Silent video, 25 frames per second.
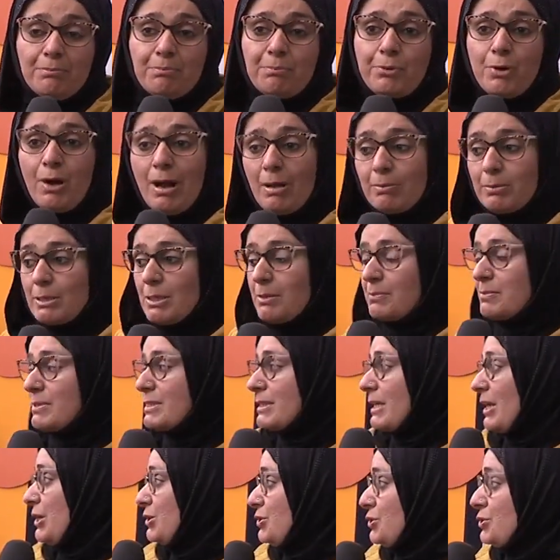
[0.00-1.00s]

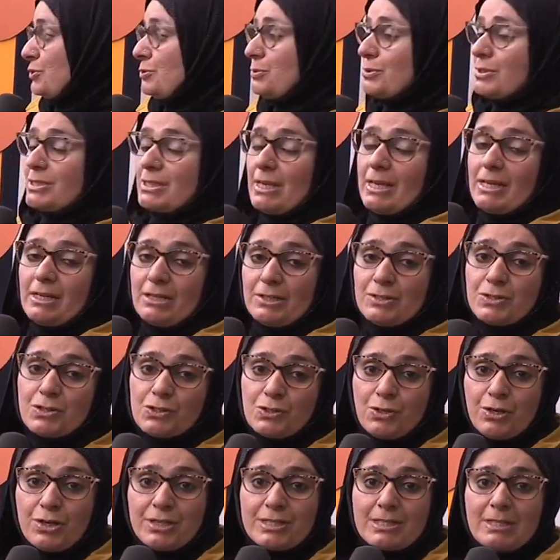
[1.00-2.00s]
problems, issues, and
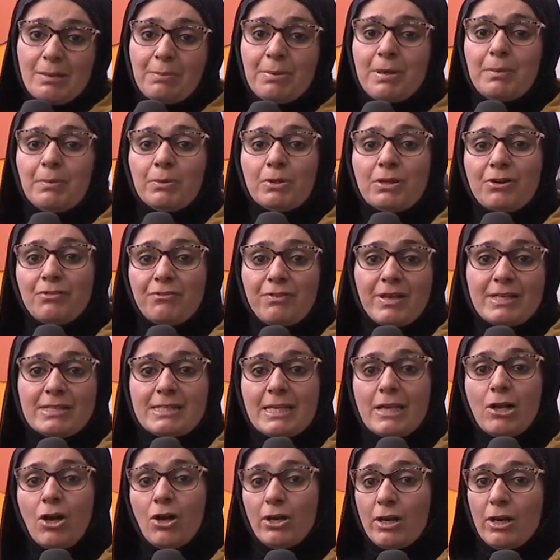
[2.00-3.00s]
concerns that people are
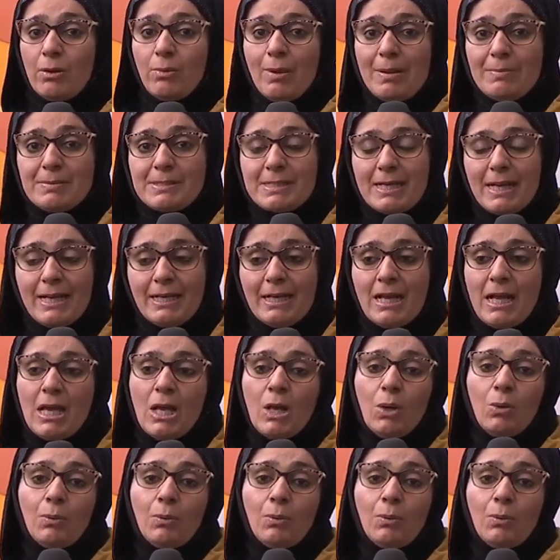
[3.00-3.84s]
facing on our website.